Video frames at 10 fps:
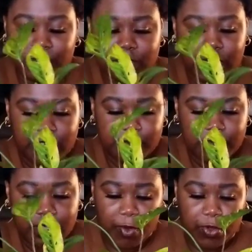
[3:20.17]
Sorry.
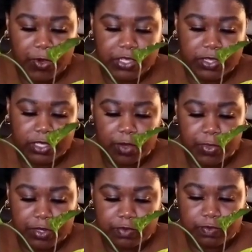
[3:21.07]
But I'm going to wait till
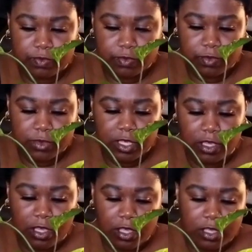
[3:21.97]
summer
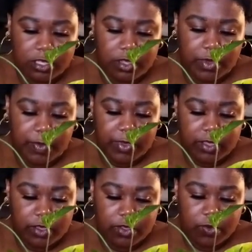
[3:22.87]
to buy me
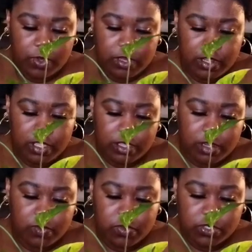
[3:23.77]
another one and
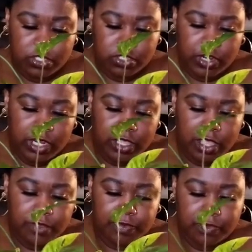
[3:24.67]
then we'll just try it
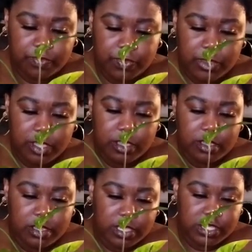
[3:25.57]
again.
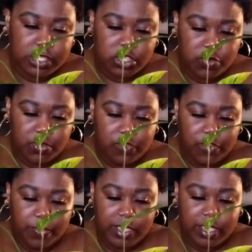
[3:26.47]
Because it's such a
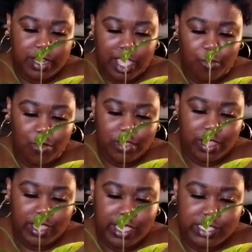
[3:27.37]
beautiful plant. I will
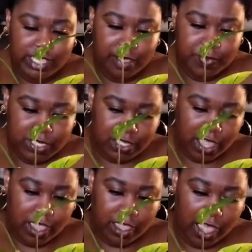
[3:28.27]
not accept
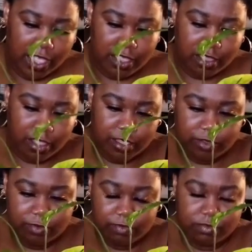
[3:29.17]
that I cannot
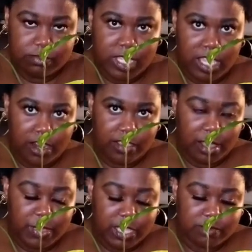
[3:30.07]
take care of
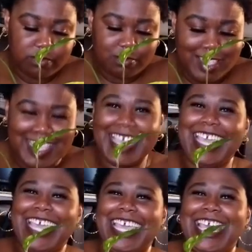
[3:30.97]
that
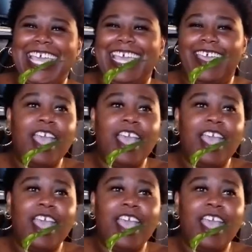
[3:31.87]
plant.